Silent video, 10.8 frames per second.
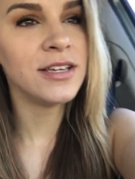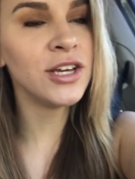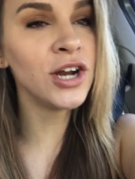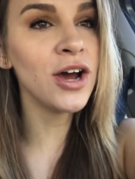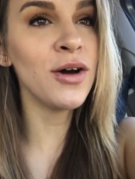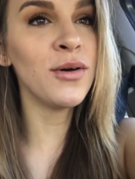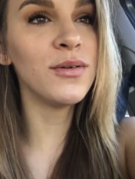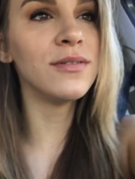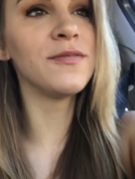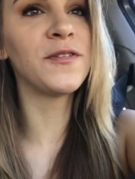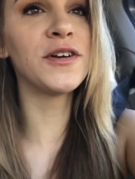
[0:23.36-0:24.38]
You know,
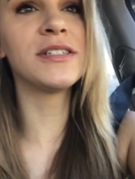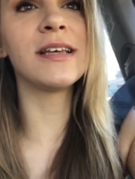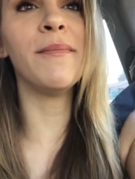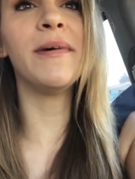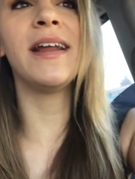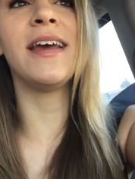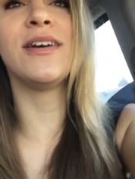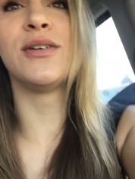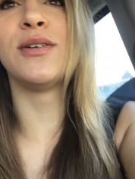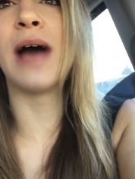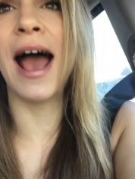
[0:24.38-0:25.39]
for somebody
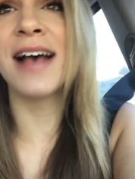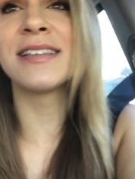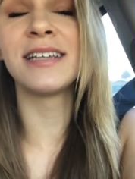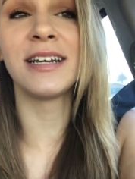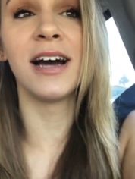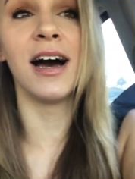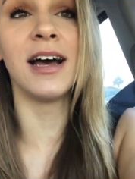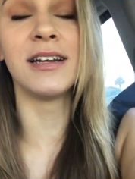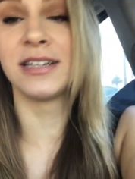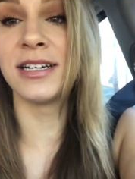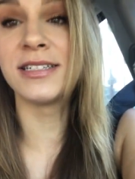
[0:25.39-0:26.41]
who hasn't
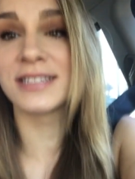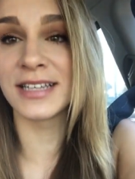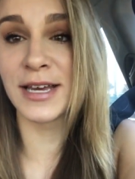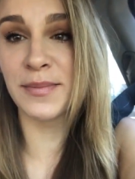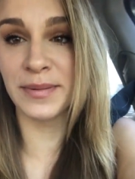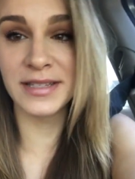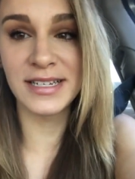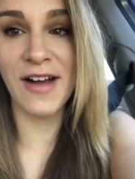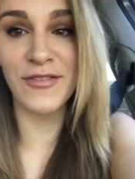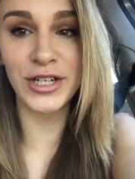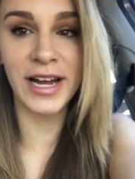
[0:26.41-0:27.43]
got good sleep in
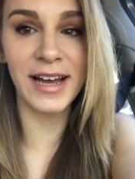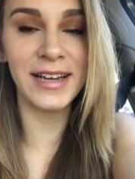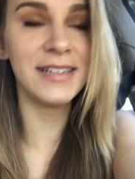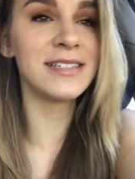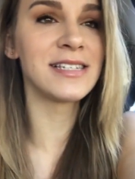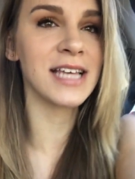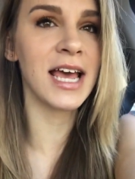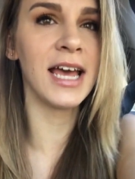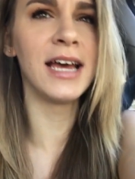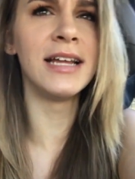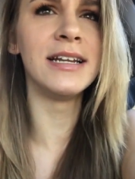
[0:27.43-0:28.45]
several nights
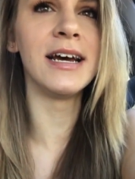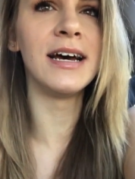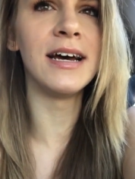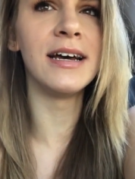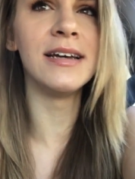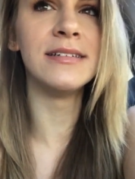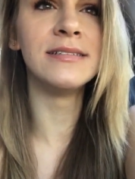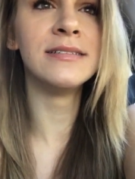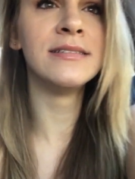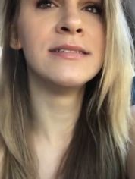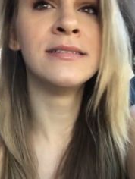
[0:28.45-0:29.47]
and uh,
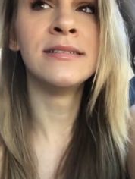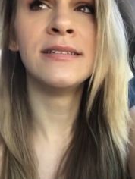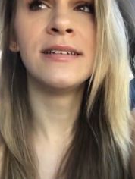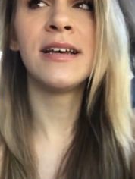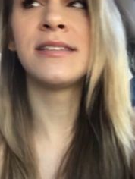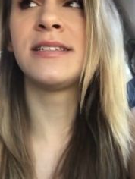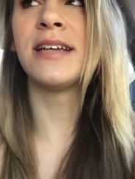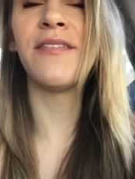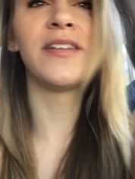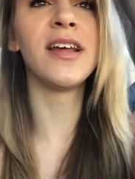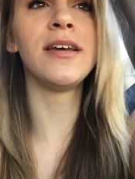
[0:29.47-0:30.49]
has
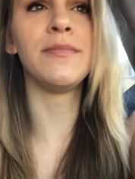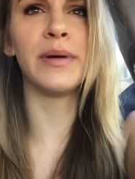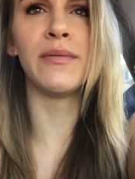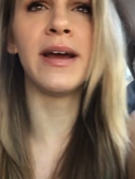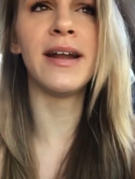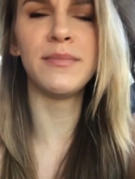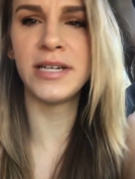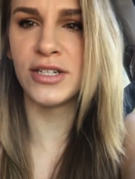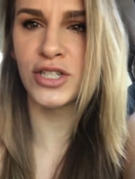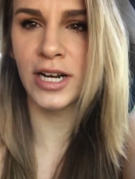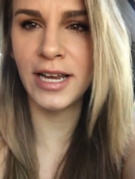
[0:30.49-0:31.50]
definitely been
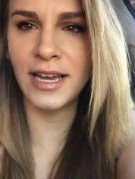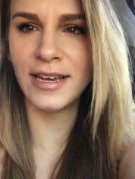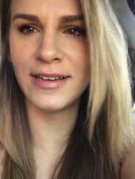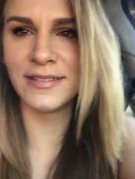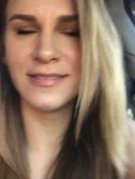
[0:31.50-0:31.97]
randomly drinking